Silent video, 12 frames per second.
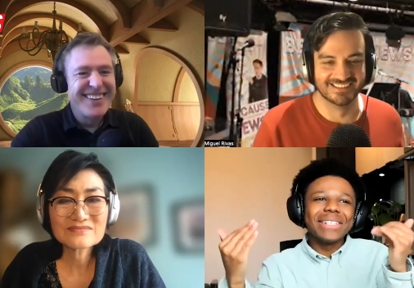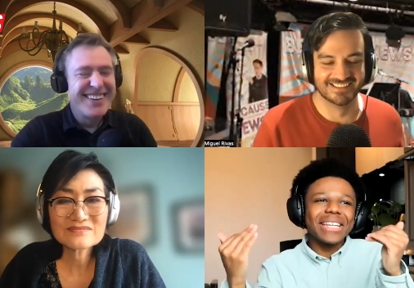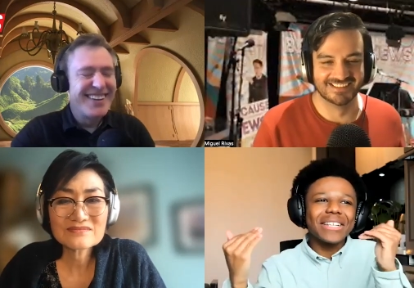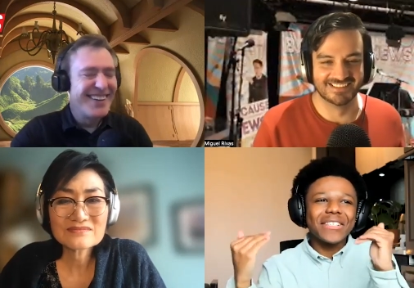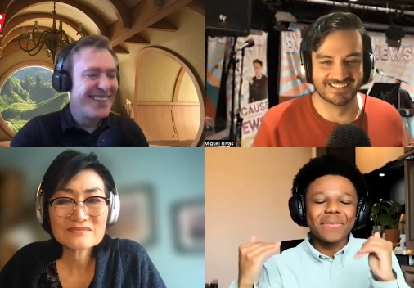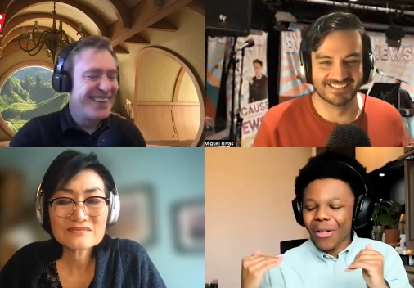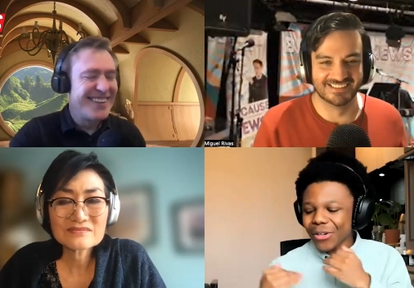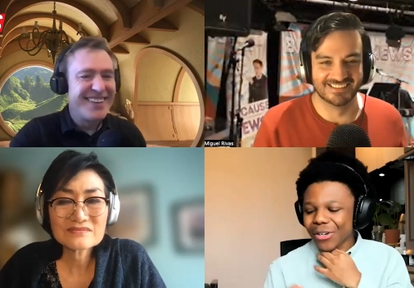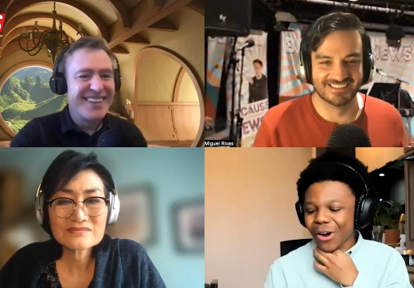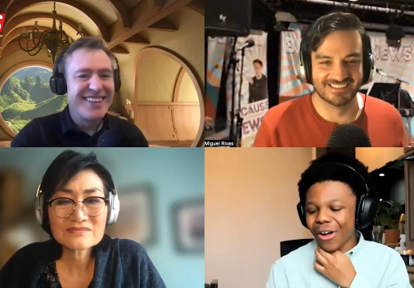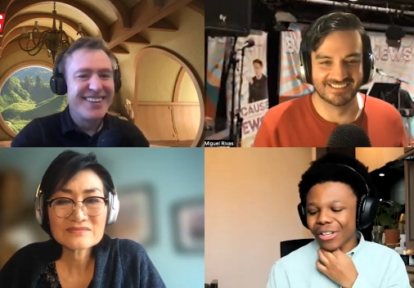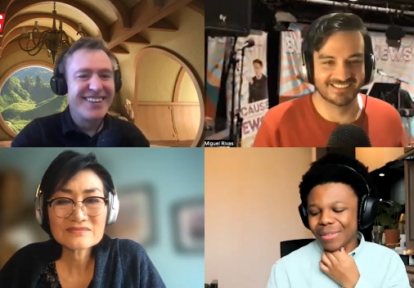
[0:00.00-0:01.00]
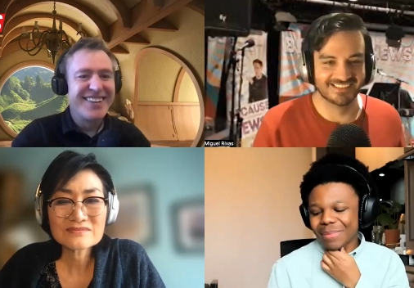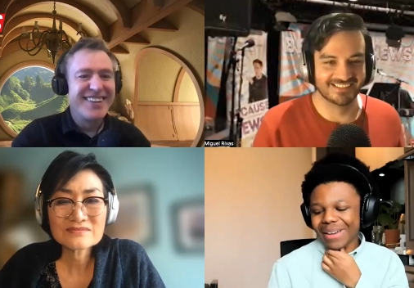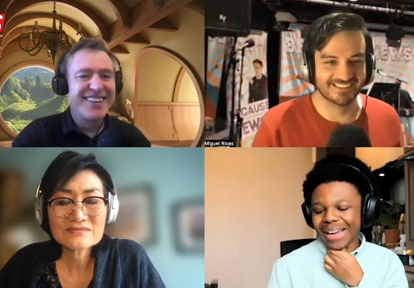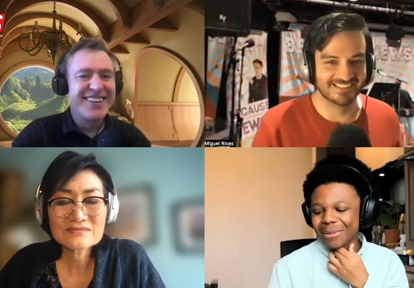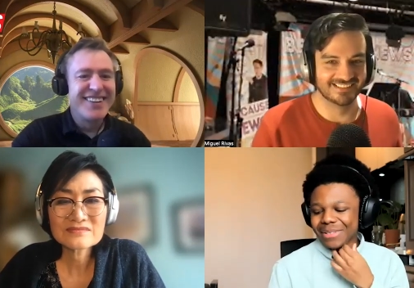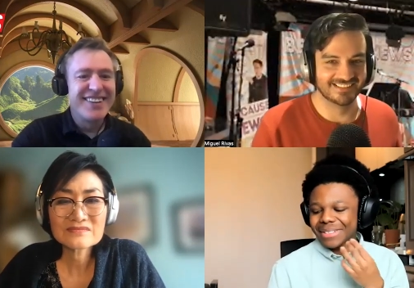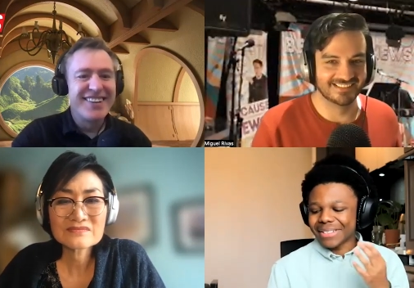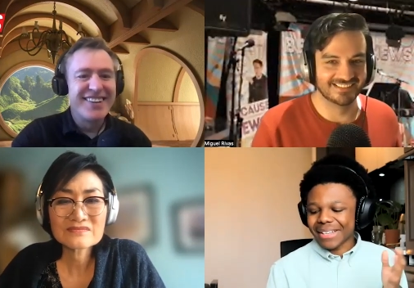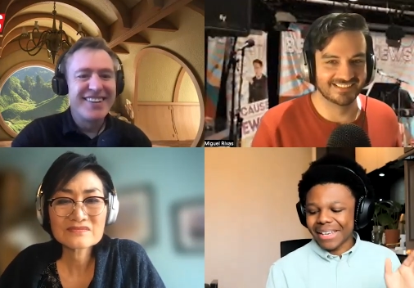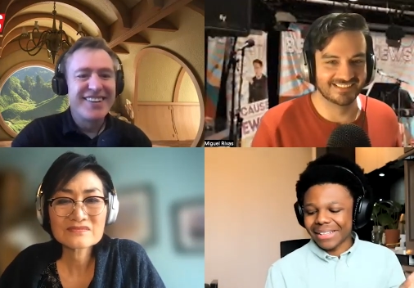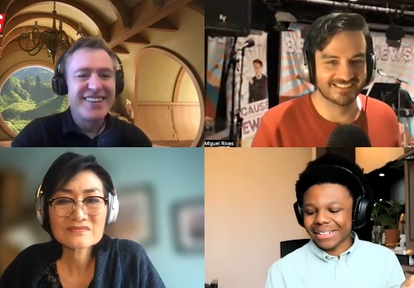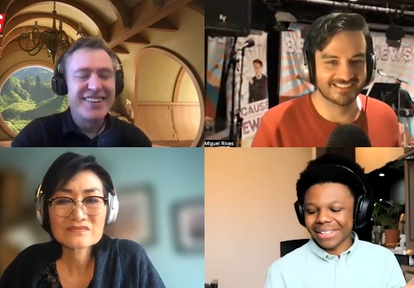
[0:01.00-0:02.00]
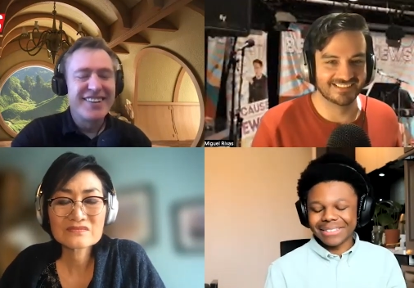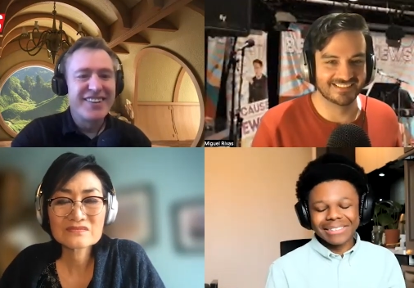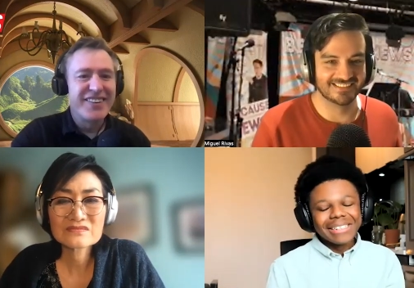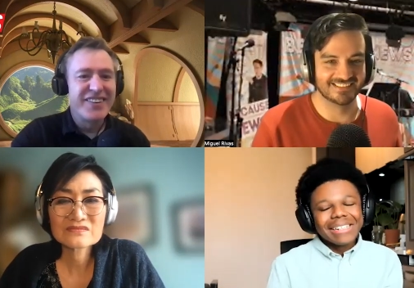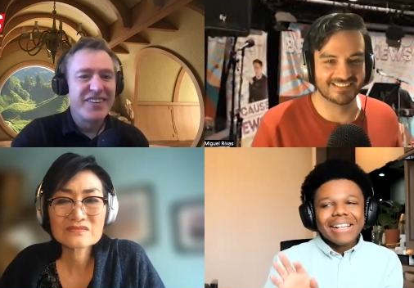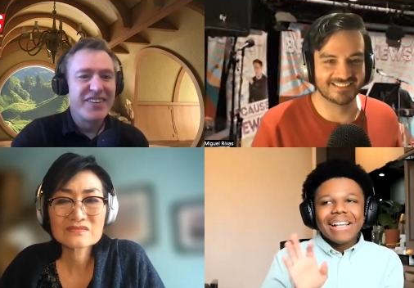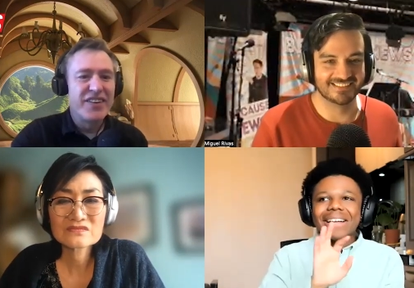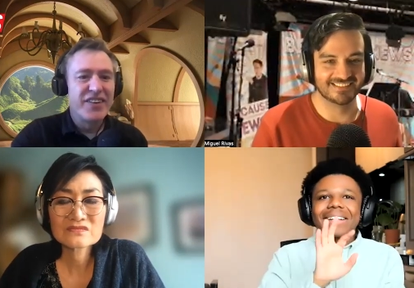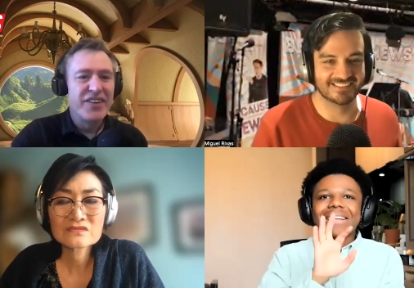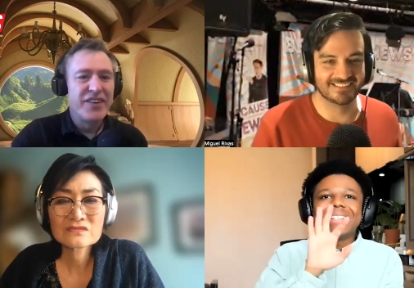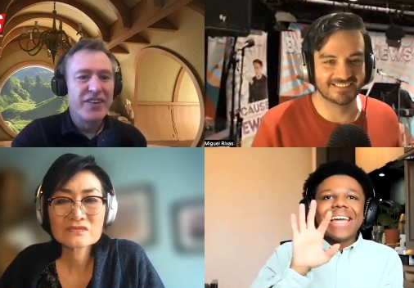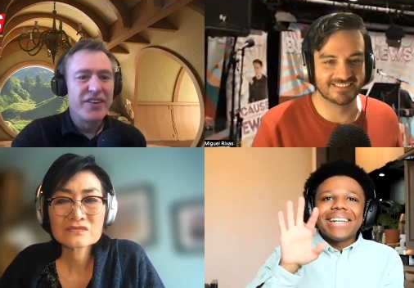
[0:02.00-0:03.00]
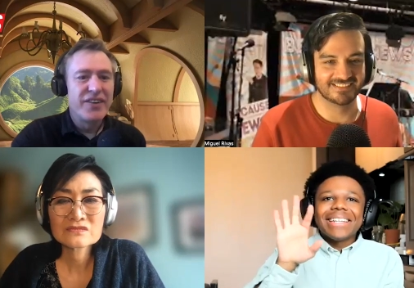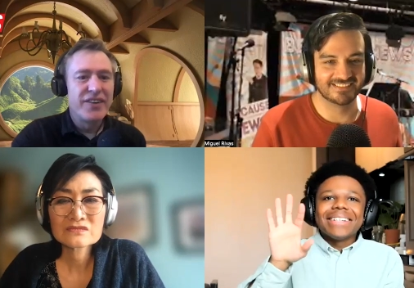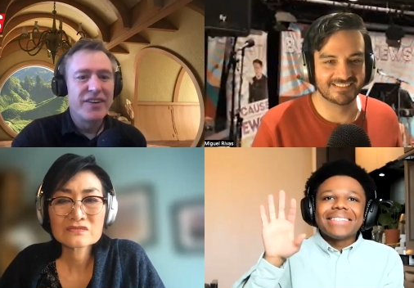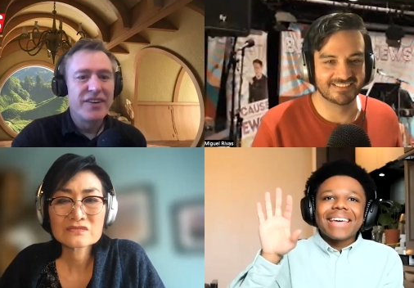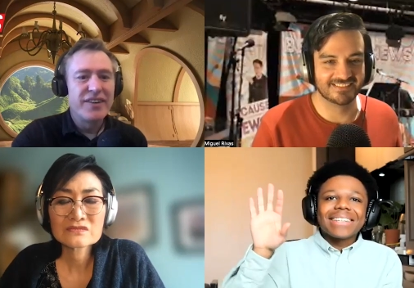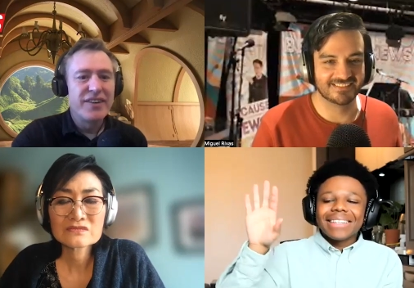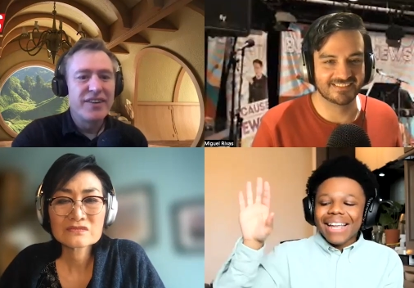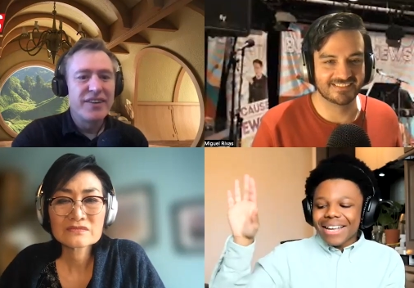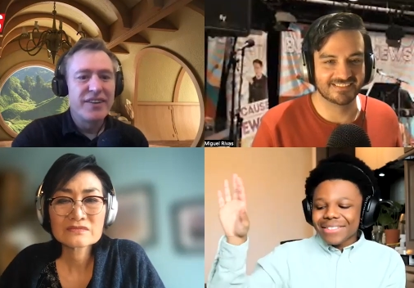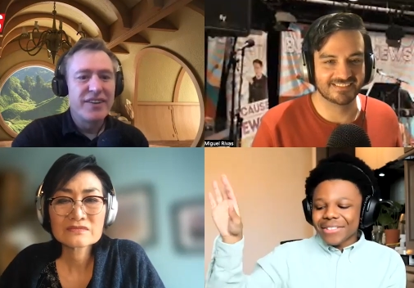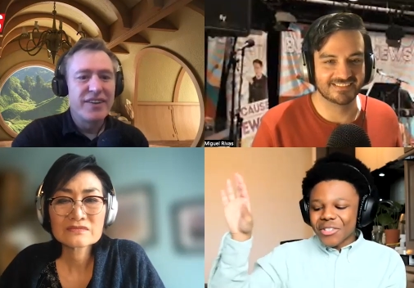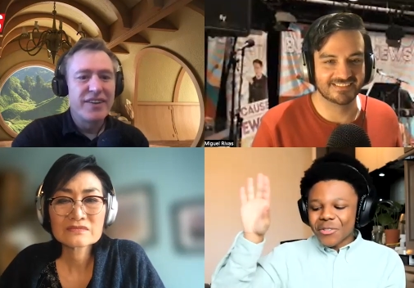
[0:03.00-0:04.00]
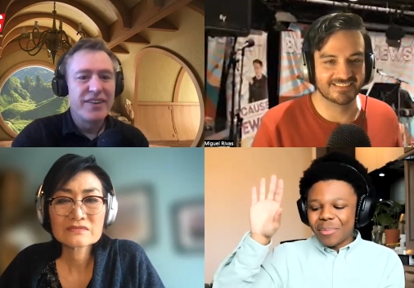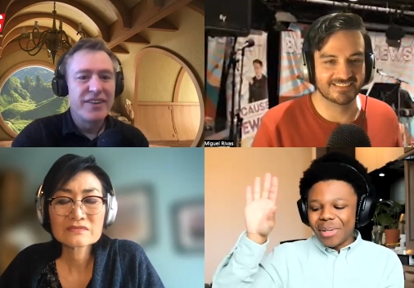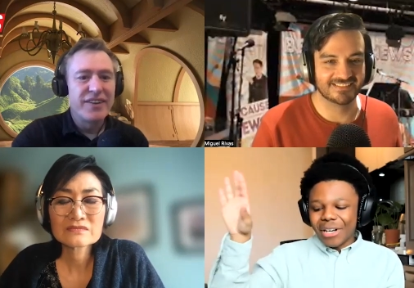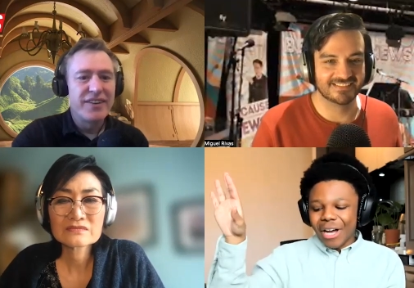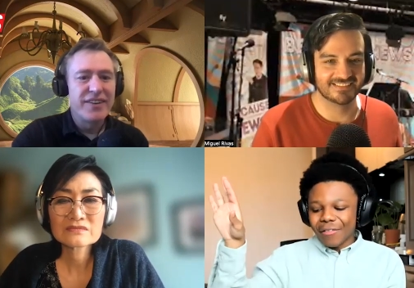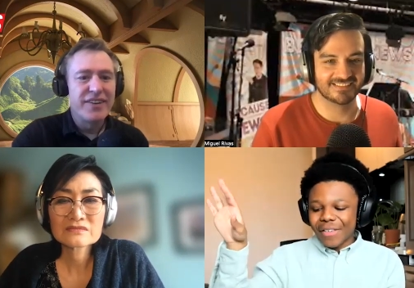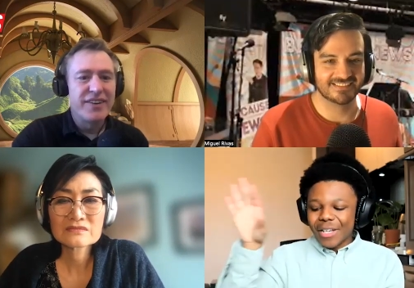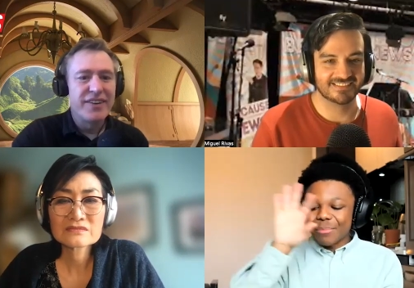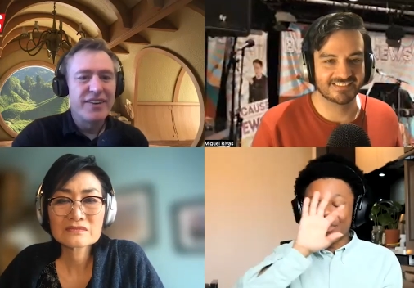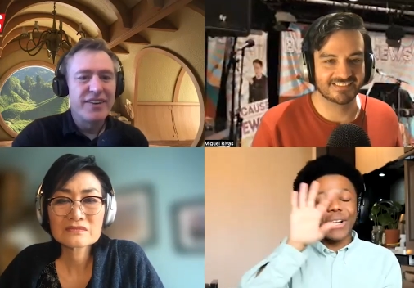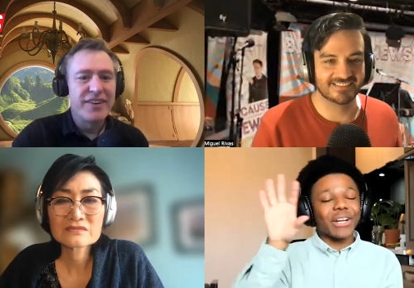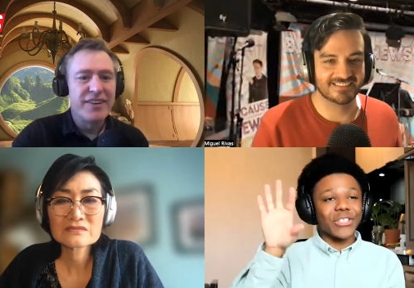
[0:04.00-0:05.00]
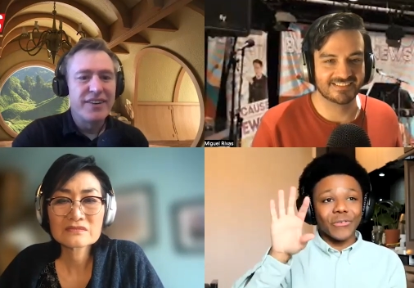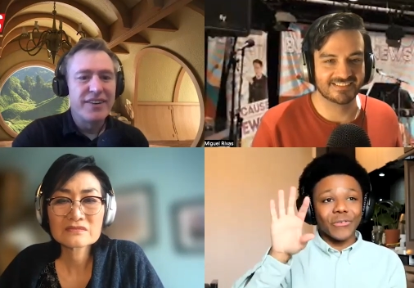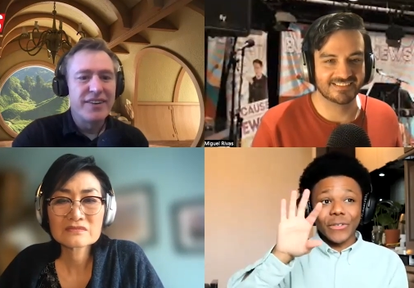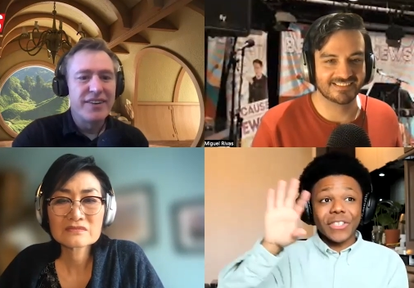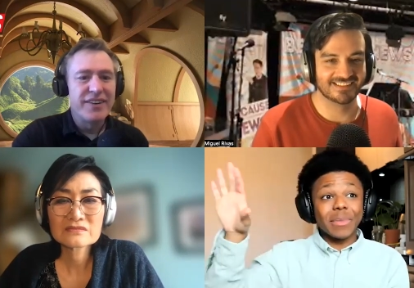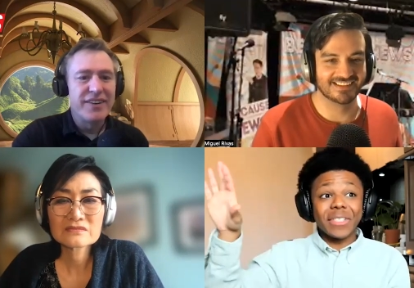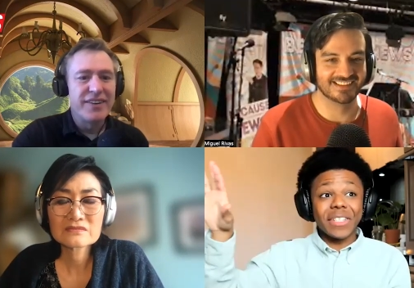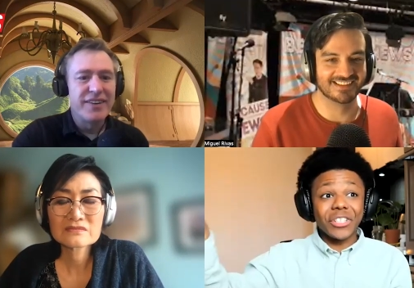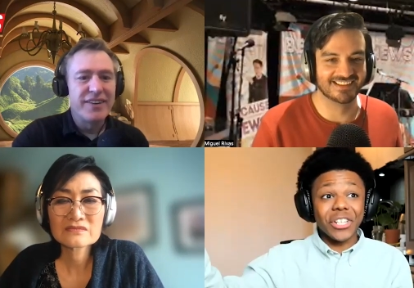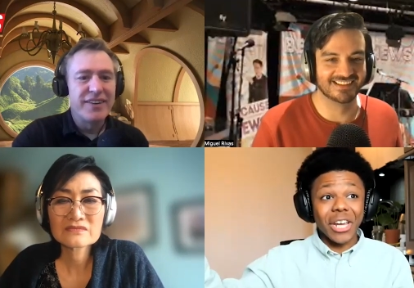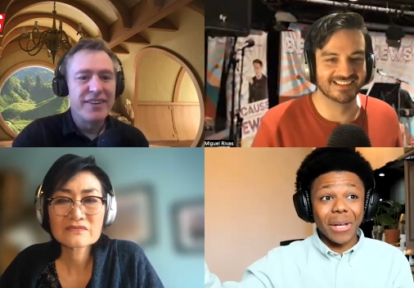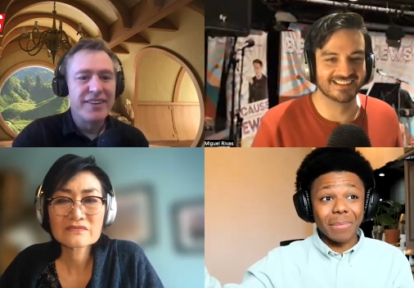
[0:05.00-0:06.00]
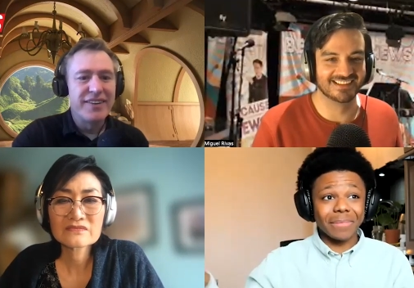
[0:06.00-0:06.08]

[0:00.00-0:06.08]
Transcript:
Speaker 1: a smaller column, I would say like Canadian Ted Lasso spinoff in production for CBC Gem.